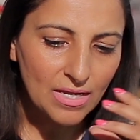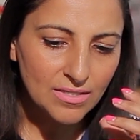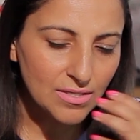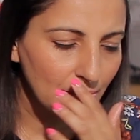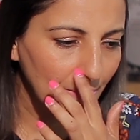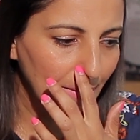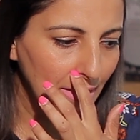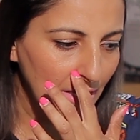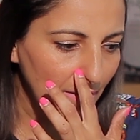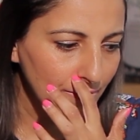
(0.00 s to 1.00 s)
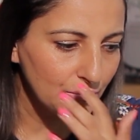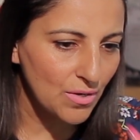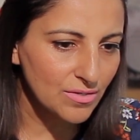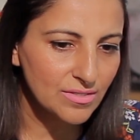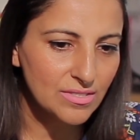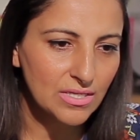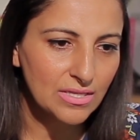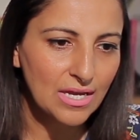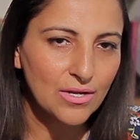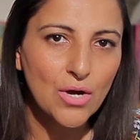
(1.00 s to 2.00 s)
So loved ones
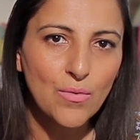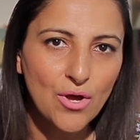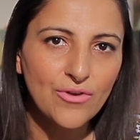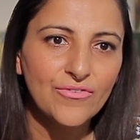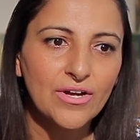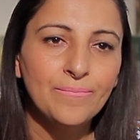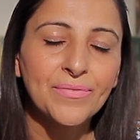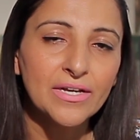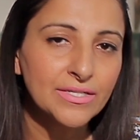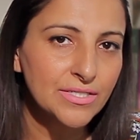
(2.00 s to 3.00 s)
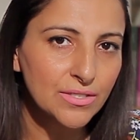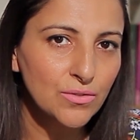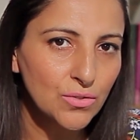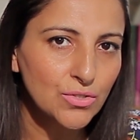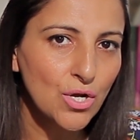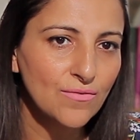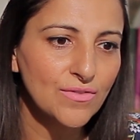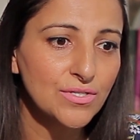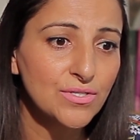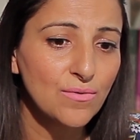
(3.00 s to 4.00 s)
that go over are still looked over.
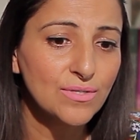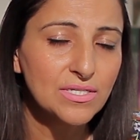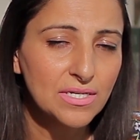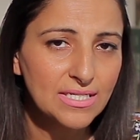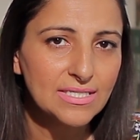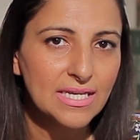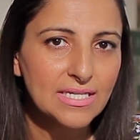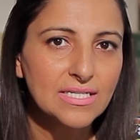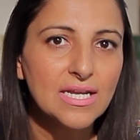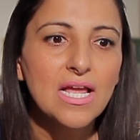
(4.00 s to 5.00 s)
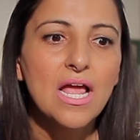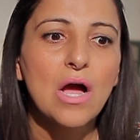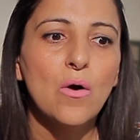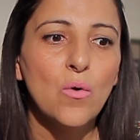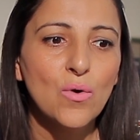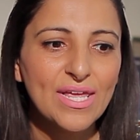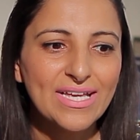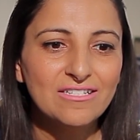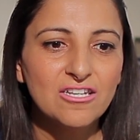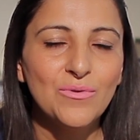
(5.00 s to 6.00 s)
The soul still exists. All it
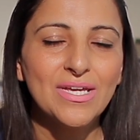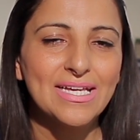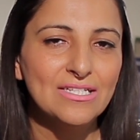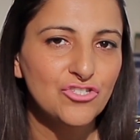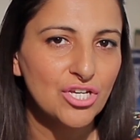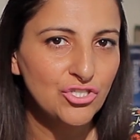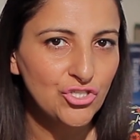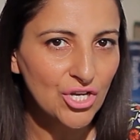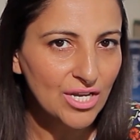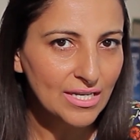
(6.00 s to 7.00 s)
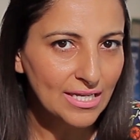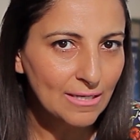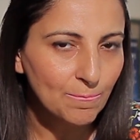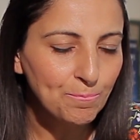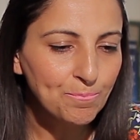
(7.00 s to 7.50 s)
is doing is a journey.